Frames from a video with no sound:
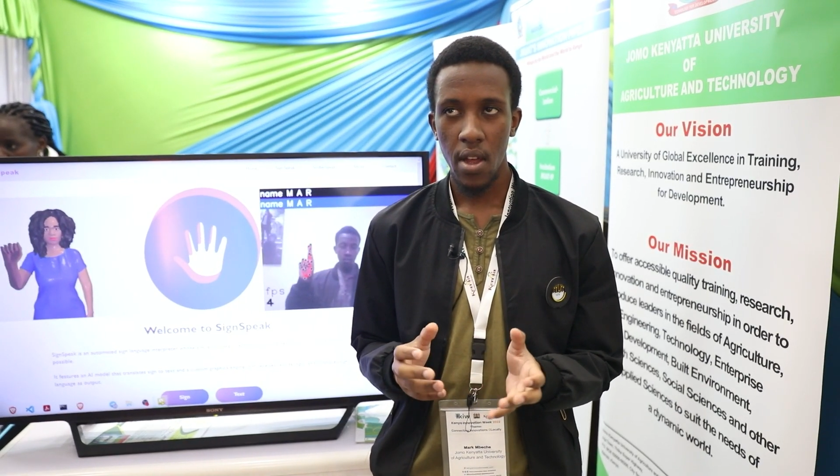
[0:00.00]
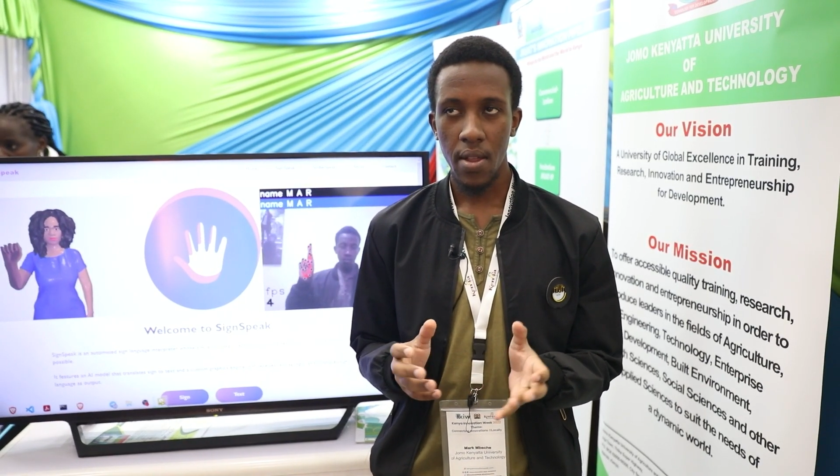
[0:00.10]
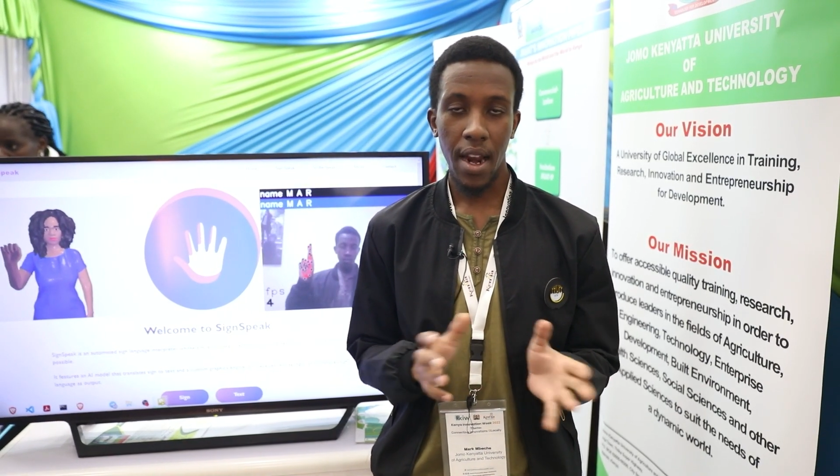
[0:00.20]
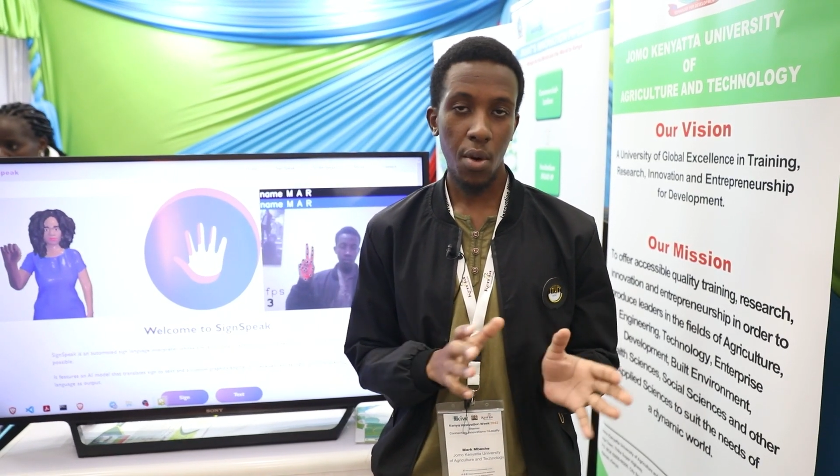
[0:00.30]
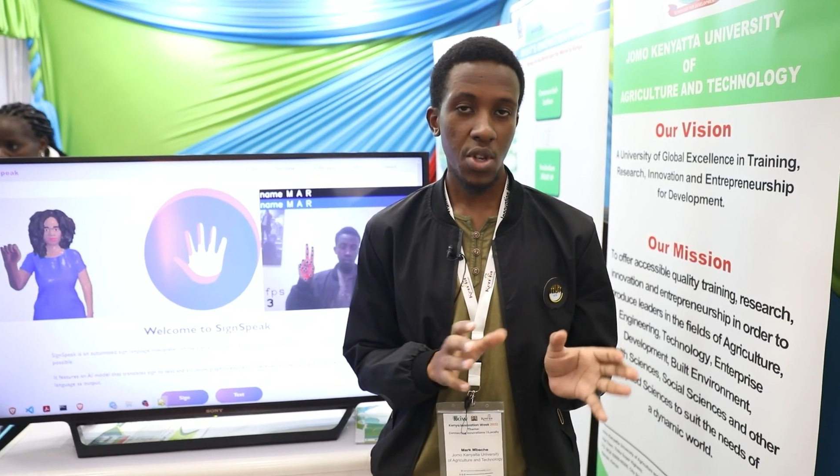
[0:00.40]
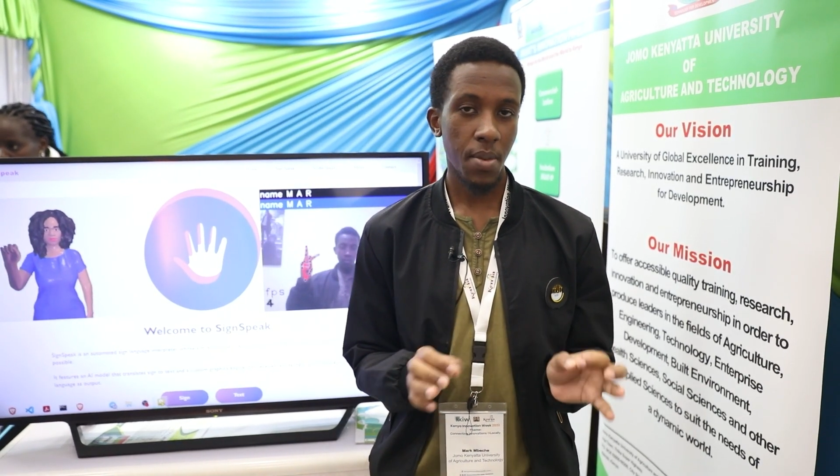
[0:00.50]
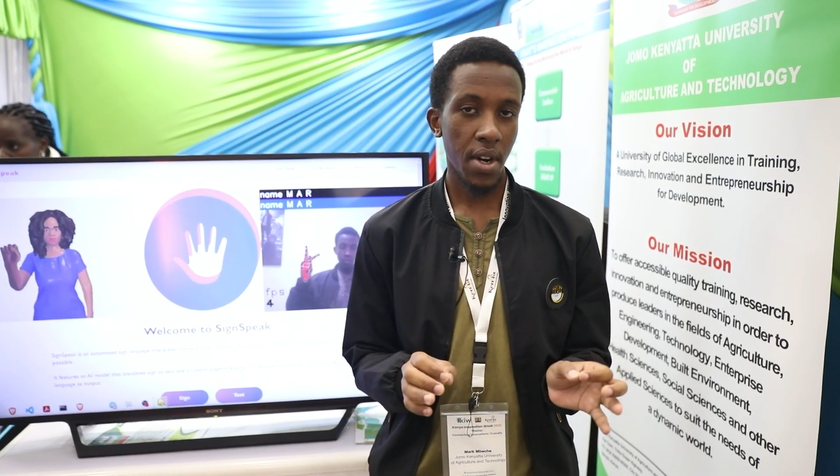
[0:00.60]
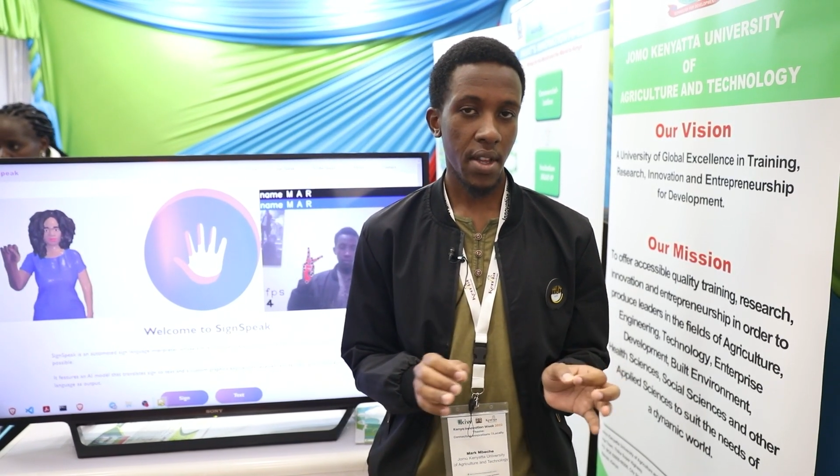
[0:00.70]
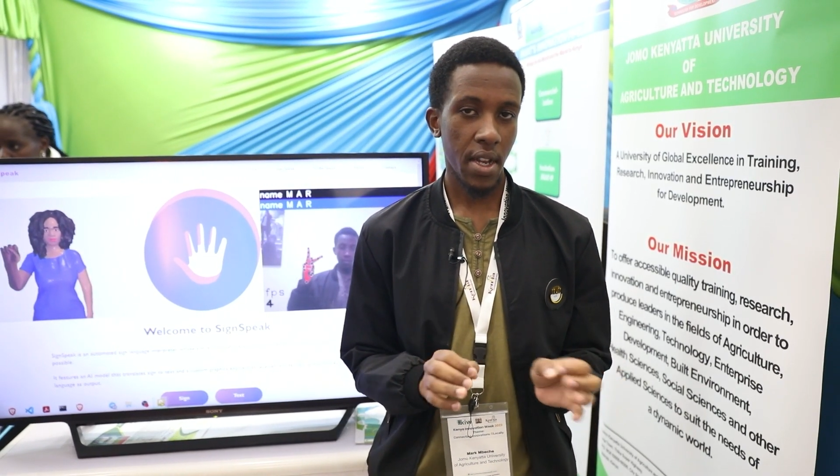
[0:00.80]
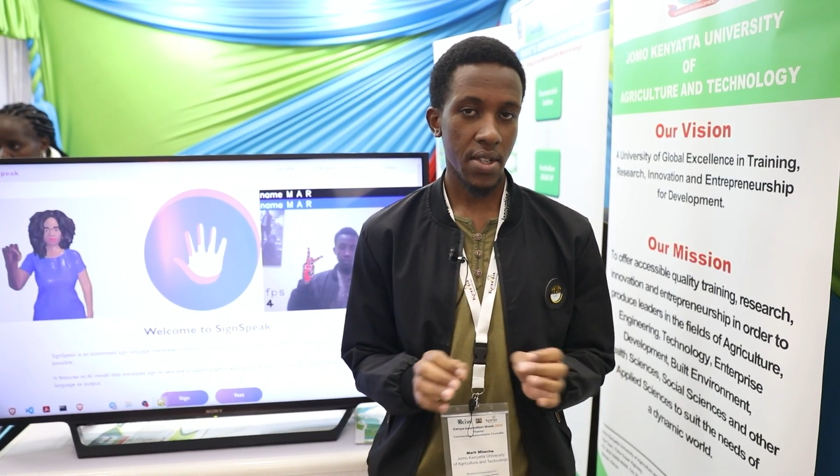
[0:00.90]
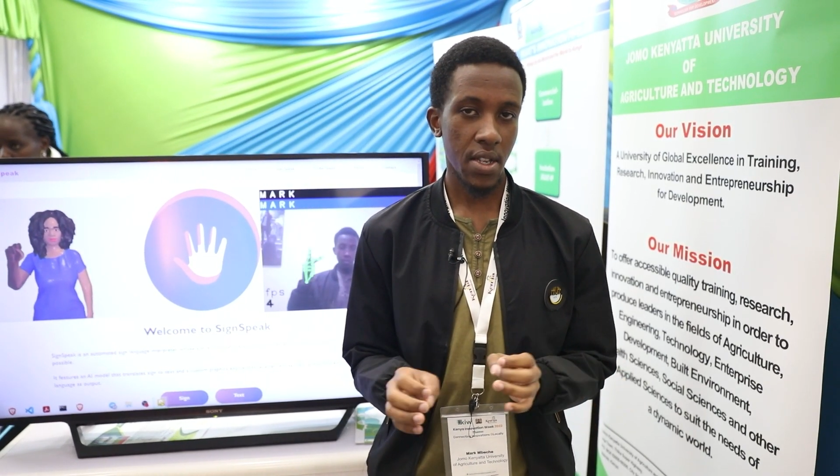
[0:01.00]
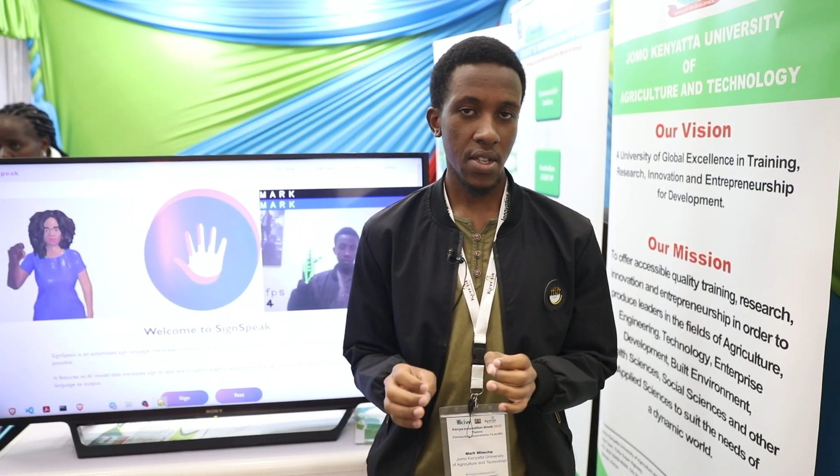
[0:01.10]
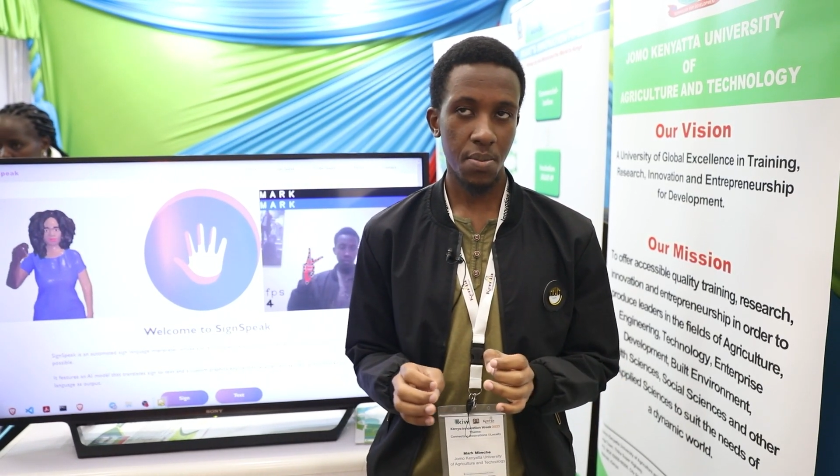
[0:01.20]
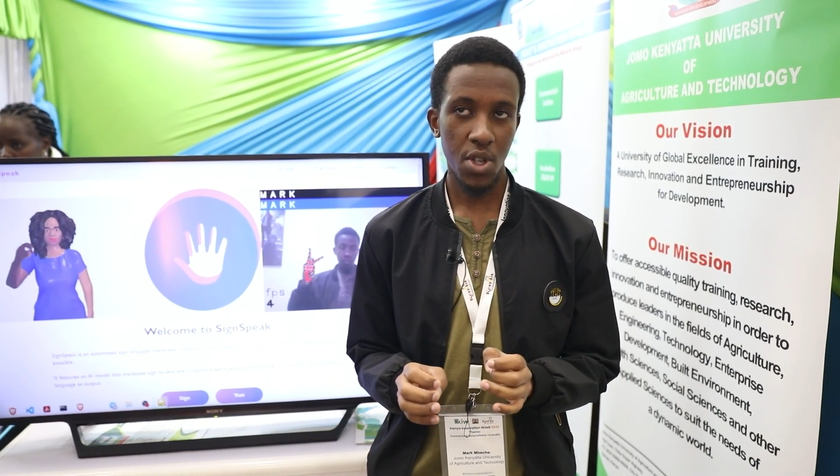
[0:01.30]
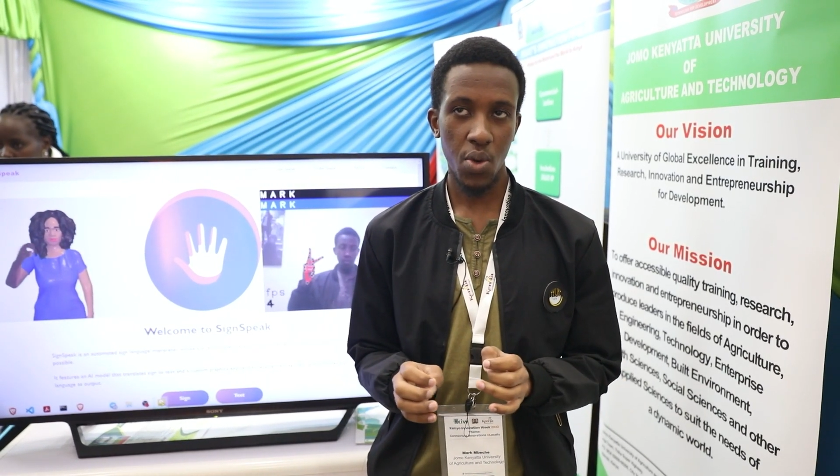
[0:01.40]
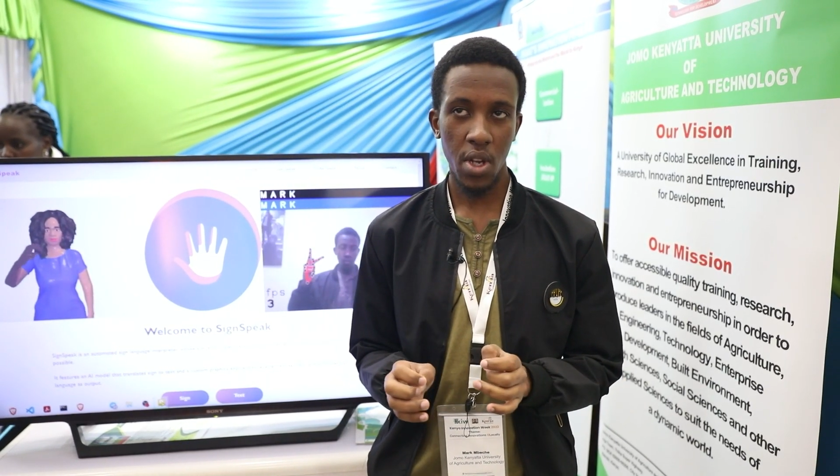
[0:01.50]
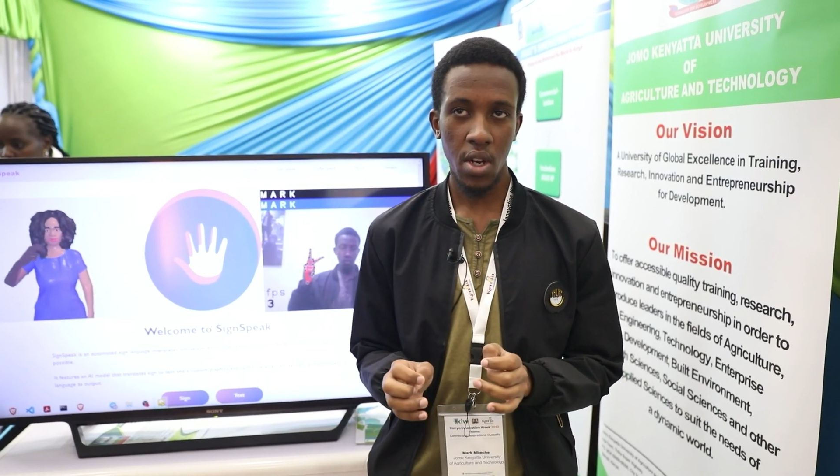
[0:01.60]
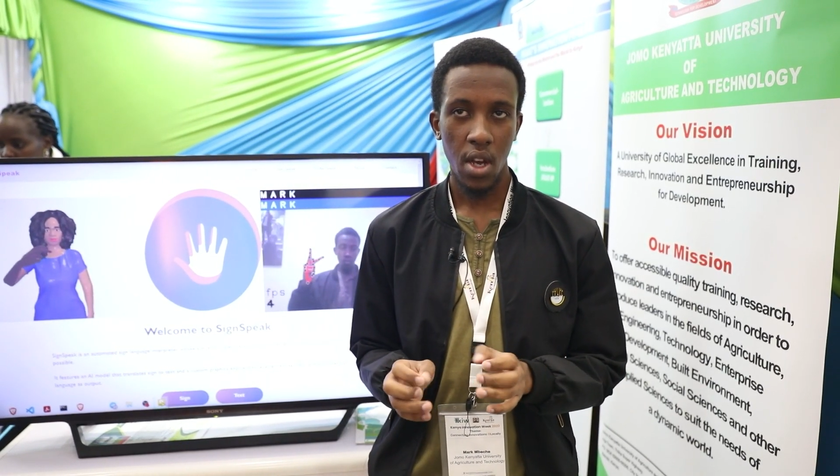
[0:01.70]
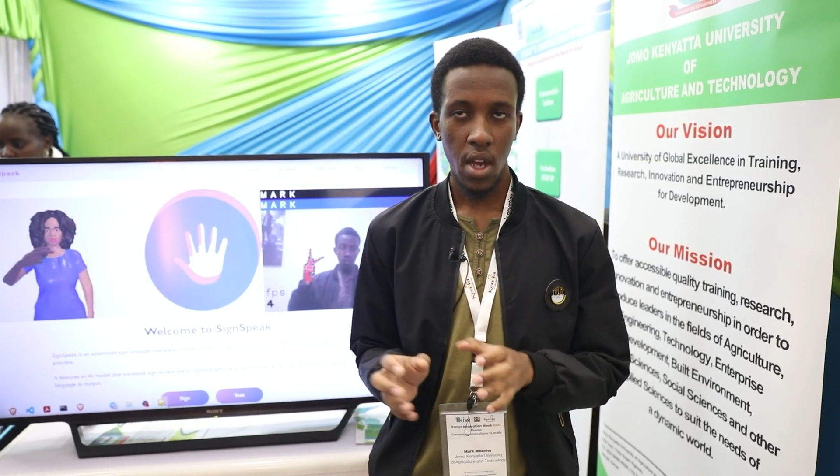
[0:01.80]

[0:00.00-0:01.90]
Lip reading: the language barrier that exists between